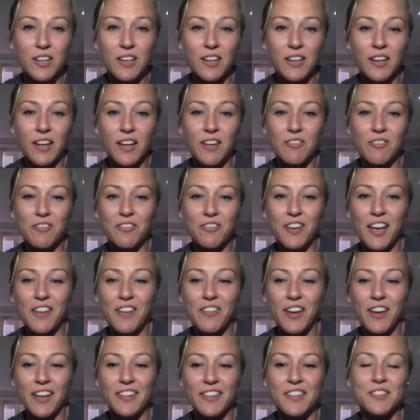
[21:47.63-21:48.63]
And I've
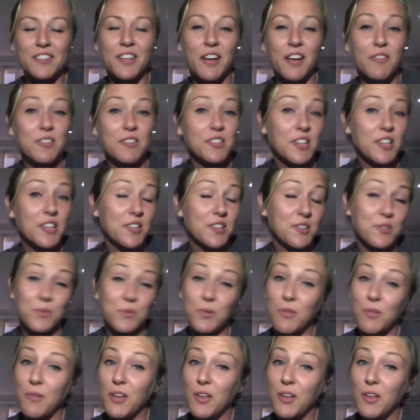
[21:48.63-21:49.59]
had these conversations with